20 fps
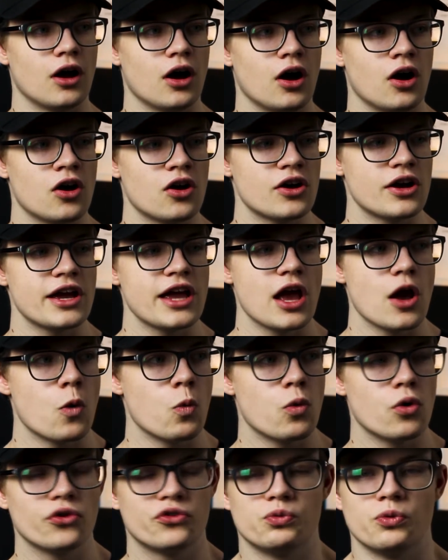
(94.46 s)
I
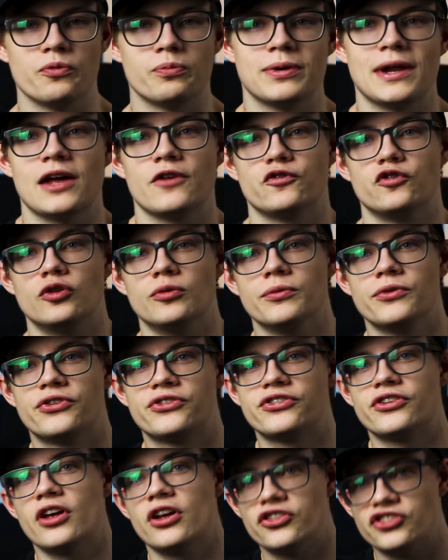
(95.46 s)
was with platforms
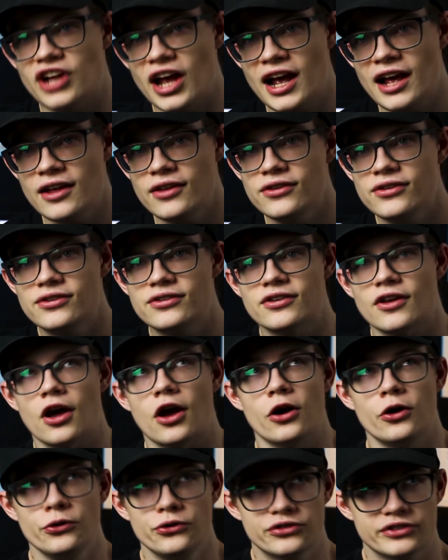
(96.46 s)
such as
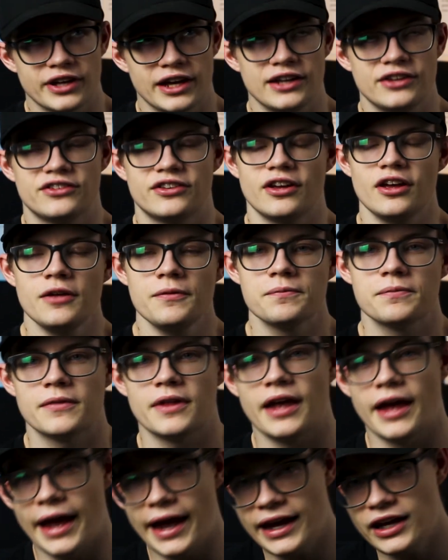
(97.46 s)
HostGator,
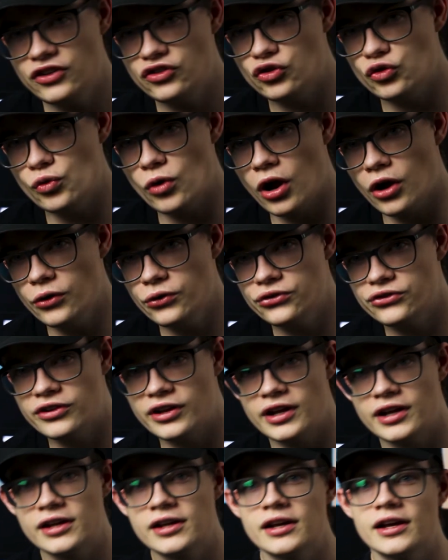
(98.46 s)
A2
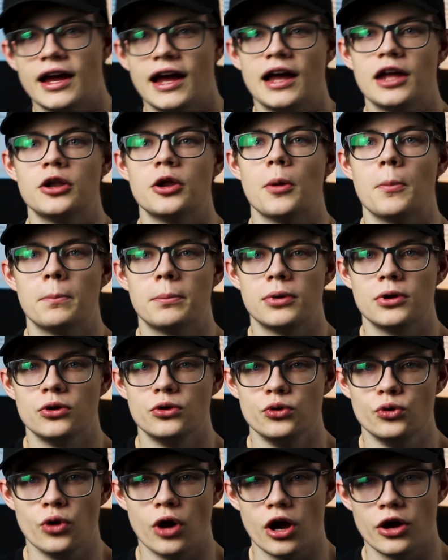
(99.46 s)
Hosting, and
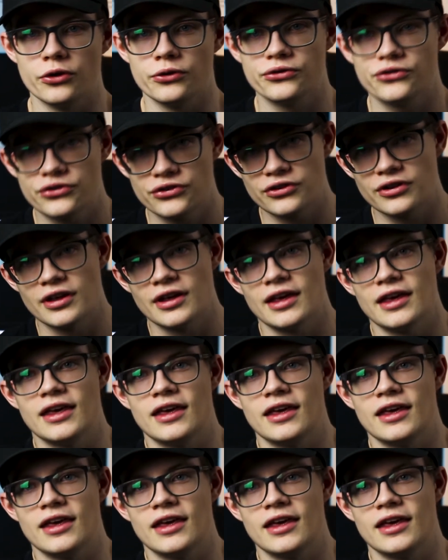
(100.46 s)
Bluehost,